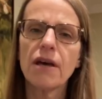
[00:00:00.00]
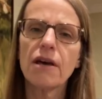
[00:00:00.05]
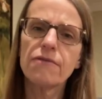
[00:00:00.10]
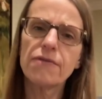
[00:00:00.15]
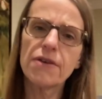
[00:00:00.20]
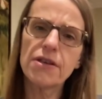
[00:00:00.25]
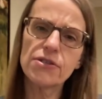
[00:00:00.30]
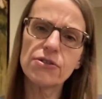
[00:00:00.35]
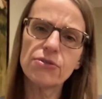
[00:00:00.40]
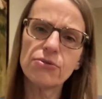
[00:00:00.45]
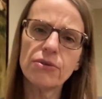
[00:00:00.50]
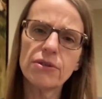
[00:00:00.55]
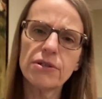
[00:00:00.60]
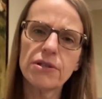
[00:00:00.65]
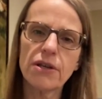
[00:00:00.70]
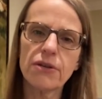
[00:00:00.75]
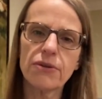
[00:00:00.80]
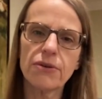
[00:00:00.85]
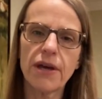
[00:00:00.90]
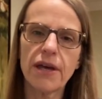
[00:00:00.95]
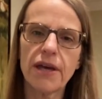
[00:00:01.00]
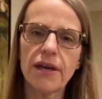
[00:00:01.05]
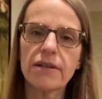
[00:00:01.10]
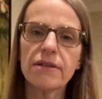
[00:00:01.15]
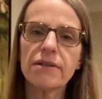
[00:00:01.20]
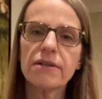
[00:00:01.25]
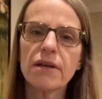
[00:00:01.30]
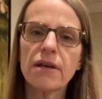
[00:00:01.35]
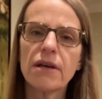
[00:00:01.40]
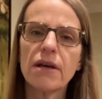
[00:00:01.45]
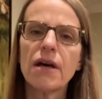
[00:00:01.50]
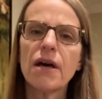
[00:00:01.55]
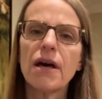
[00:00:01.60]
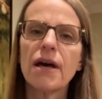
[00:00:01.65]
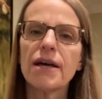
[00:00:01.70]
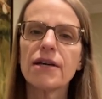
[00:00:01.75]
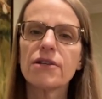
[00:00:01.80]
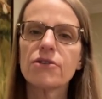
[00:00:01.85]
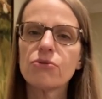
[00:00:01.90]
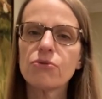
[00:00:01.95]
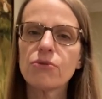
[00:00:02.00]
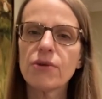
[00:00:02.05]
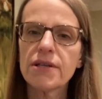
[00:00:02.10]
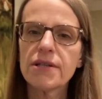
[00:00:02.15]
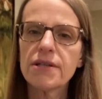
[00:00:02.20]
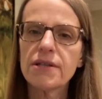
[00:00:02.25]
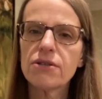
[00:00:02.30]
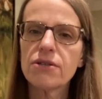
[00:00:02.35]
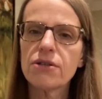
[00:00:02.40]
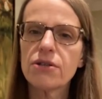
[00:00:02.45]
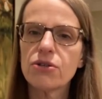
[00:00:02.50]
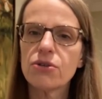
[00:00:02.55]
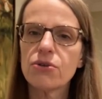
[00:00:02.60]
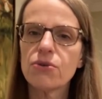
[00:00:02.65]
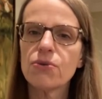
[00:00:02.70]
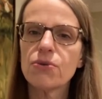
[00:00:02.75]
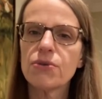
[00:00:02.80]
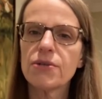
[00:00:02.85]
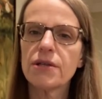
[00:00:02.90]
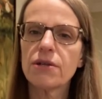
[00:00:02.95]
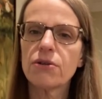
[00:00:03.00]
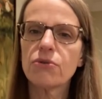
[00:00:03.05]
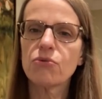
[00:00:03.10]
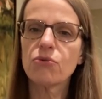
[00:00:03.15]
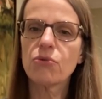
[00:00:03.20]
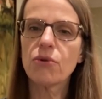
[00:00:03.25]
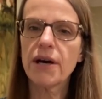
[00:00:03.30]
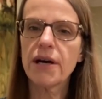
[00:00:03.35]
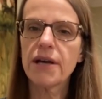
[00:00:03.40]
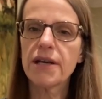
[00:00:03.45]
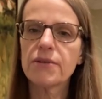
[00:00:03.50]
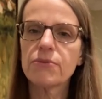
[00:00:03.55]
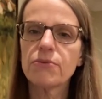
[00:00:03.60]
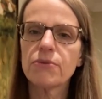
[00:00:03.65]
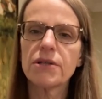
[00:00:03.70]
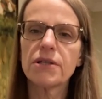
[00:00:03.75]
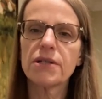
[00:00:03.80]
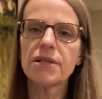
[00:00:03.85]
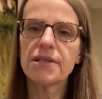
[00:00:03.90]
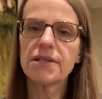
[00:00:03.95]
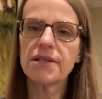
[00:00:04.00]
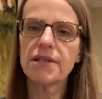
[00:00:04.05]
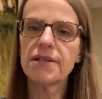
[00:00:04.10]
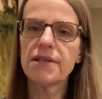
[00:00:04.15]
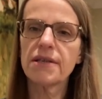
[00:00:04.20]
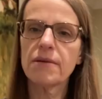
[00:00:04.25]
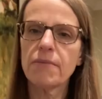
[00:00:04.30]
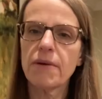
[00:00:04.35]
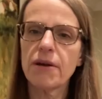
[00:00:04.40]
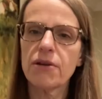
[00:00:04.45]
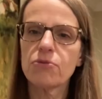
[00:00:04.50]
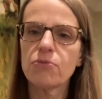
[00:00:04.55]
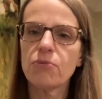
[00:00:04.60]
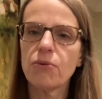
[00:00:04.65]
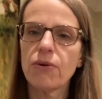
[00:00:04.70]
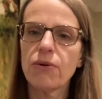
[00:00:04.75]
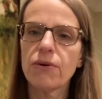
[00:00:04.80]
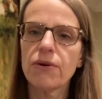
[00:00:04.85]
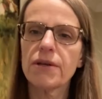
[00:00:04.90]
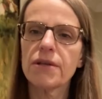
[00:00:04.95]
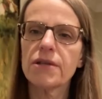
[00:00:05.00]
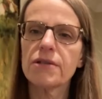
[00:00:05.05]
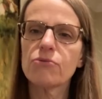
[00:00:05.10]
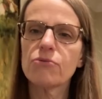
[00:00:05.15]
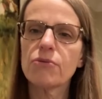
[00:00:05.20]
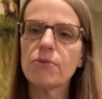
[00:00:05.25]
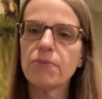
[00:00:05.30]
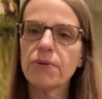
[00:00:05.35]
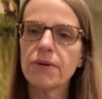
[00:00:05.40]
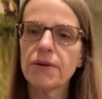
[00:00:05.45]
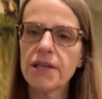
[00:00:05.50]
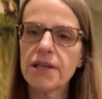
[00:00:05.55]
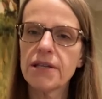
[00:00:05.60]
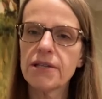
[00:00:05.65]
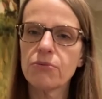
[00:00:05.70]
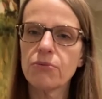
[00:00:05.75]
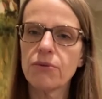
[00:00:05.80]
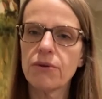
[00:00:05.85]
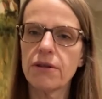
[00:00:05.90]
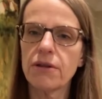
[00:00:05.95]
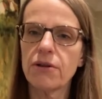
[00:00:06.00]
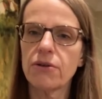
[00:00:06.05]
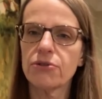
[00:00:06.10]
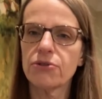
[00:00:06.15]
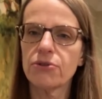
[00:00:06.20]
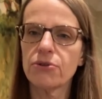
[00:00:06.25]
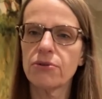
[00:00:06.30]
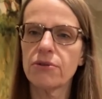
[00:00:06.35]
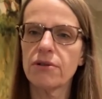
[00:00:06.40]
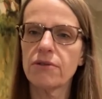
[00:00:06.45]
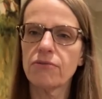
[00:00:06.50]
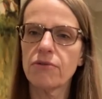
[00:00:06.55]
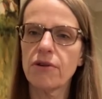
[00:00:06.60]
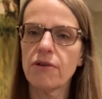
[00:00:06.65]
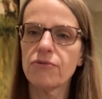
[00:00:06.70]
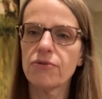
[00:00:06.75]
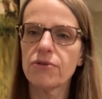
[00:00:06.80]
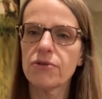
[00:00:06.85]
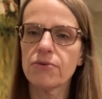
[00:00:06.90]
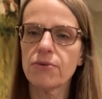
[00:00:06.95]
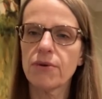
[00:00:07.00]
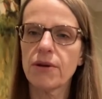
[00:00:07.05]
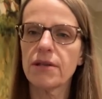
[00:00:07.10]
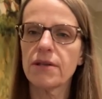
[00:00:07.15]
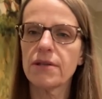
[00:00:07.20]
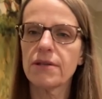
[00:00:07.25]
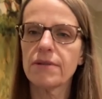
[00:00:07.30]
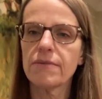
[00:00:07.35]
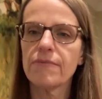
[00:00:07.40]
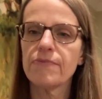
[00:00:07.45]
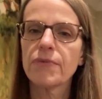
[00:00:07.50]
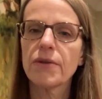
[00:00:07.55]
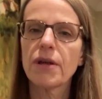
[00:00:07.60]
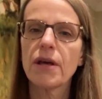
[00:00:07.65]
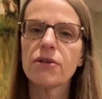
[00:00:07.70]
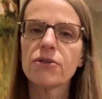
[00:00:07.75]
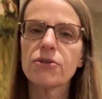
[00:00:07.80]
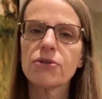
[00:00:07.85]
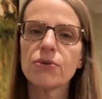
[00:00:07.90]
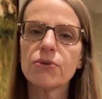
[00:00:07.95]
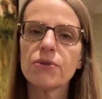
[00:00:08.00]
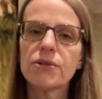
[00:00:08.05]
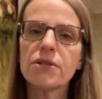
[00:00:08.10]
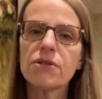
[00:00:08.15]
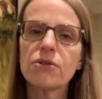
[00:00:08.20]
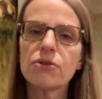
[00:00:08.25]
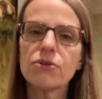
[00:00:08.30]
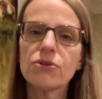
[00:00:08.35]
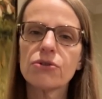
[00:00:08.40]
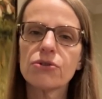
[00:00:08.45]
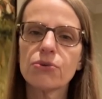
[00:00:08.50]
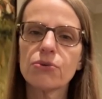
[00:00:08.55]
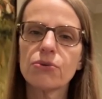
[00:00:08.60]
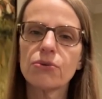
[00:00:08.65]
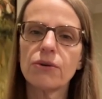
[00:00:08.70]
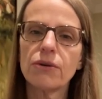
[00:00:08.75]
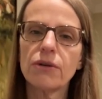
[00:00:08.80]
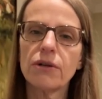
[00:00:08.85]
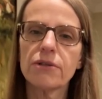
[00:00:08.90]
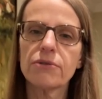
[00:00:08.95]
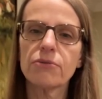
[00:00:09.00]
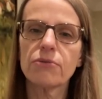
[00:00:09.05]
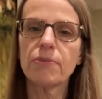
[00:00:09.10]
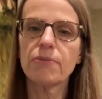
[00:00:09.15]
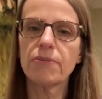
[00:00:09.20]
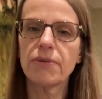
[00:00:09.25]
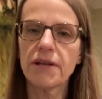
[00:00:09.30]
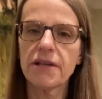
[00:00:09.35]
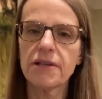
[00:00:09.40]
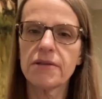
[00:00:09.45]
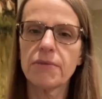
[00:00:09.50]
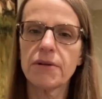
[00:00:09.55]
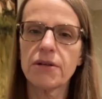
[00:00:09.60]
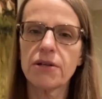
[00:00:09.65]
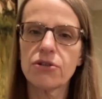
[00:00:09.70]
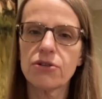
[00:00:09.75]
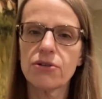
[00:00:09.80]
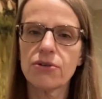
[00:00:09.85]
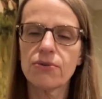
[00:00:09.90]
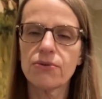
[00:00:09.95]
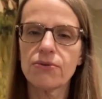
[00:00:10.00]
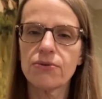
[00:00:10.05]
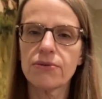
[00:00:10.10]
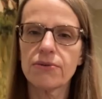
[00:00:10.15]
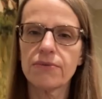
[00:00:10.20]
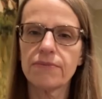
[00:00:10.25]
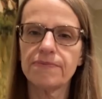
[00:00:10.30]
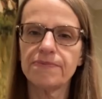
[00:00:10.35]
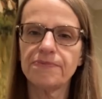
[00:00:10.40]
Phase two, on the other hand, addresses issues that arise when an existing benchmark is replaced with the alternative reference rate. So these are the so-called replacement issues.